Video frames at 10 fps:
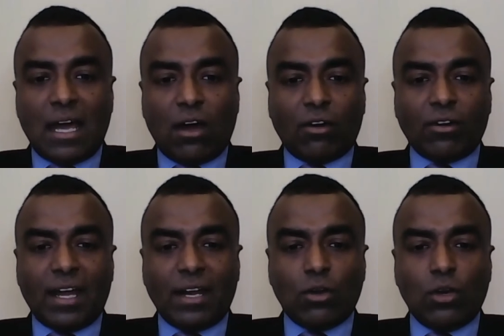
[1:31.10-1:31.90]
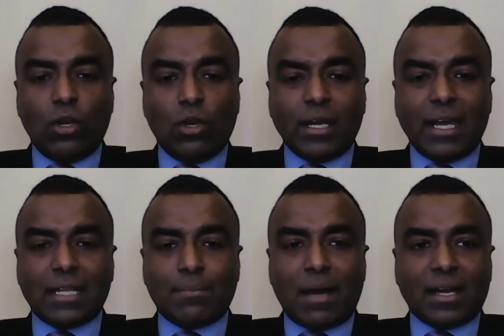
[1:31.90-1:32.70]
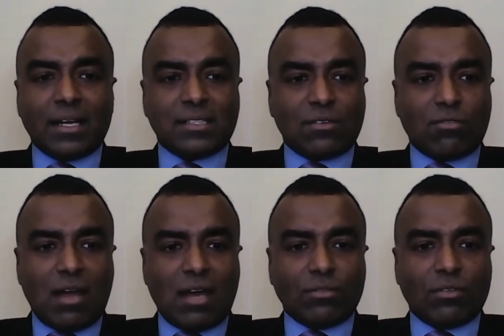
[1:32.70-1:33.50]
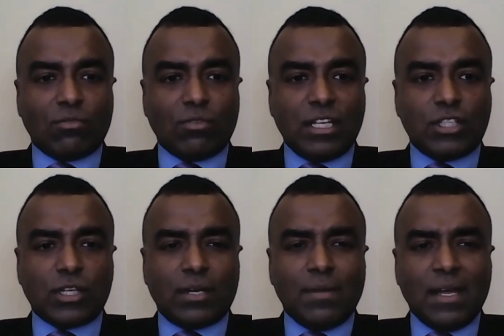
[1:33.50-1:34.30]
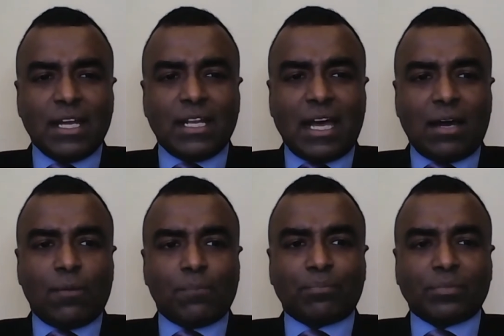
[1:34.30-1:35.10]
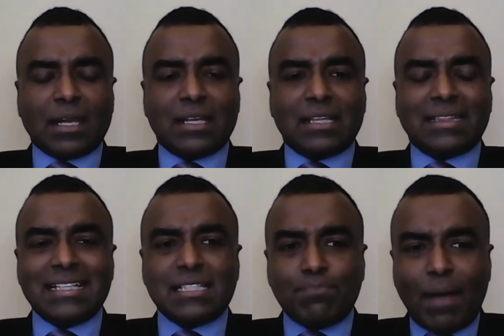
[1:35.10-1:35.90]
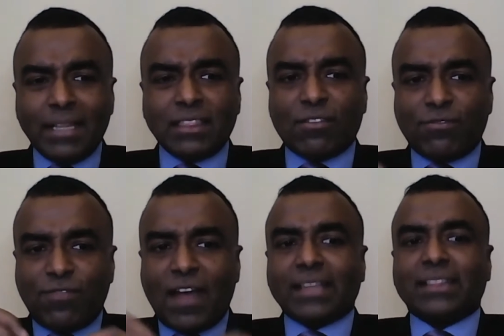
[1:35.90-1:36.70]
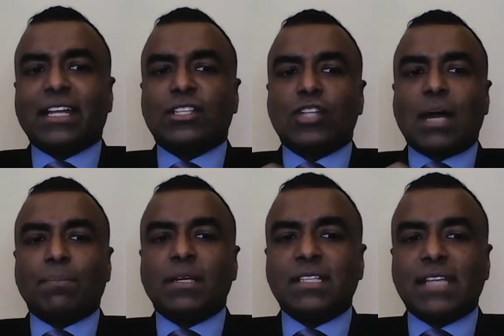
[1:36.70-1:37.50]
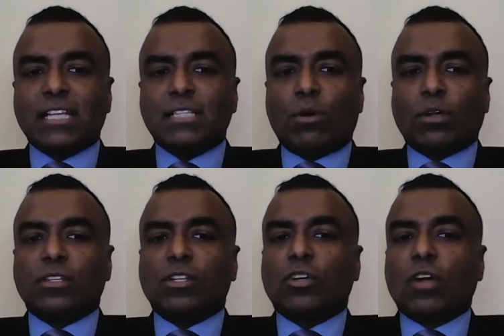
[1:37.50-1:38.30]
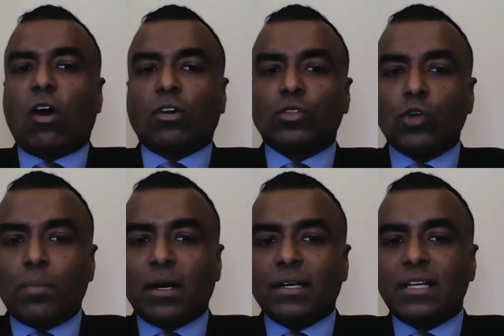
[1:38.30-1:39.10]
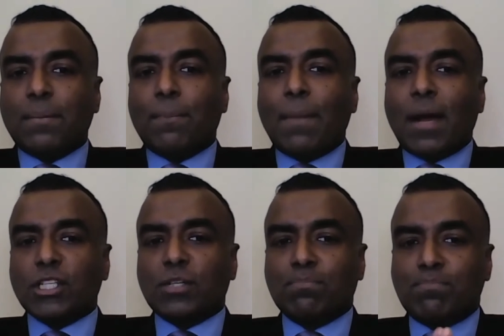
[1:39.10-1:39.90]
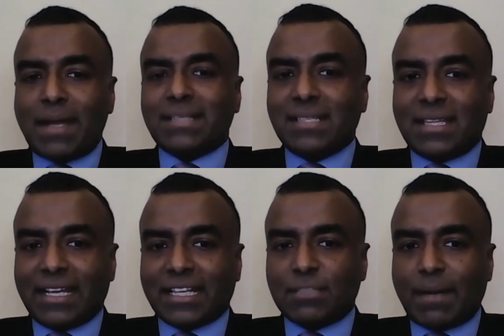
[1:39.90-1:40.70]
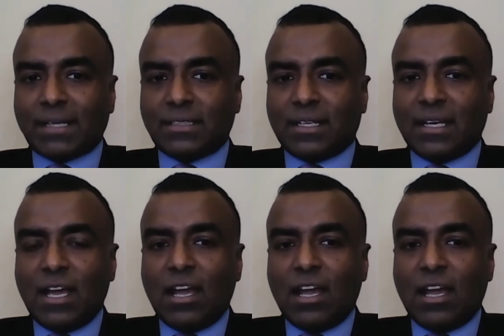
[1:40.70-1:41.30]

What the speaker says: Now, Oriano, looking at the markets around the region, now, despite the fact that Japanese exports in October did much better than expected,